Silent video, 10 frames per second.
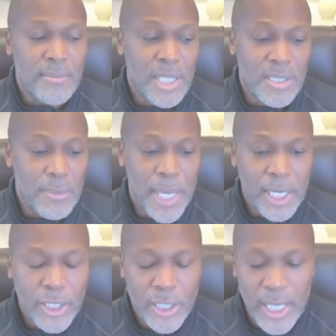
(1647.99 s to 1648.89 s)
Dusty
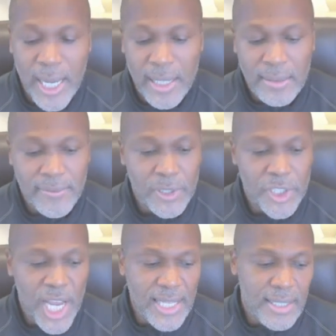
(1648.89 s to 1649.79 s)
Baker and Phil
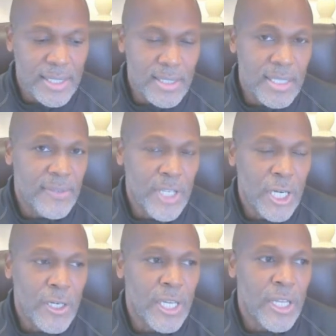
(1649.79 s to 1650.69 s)
Jackson and Steve
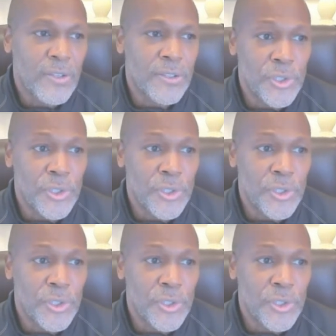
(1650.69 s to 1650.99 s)
Kerr and others,